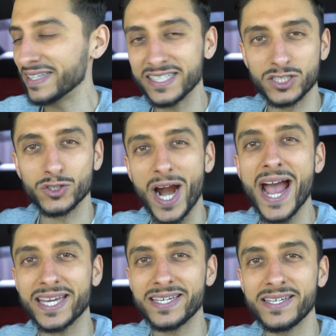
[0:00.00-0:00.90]
this
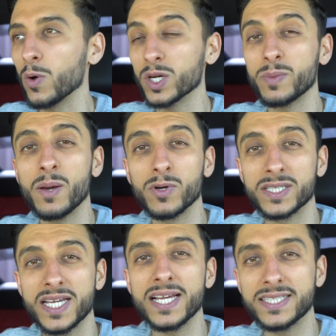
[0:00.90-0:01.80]
Dragy, we're gonna be able to
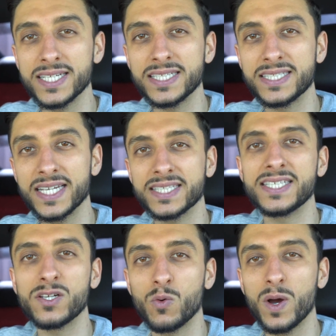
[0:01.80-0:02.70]
test it
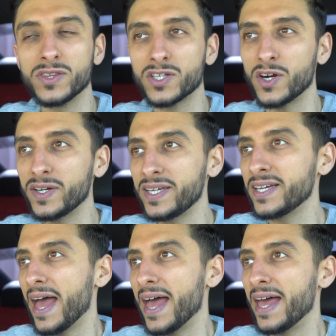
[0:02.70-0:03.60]
60 to
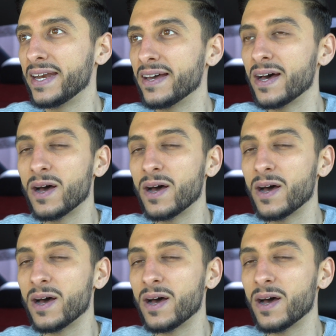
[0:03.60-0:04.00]
130, and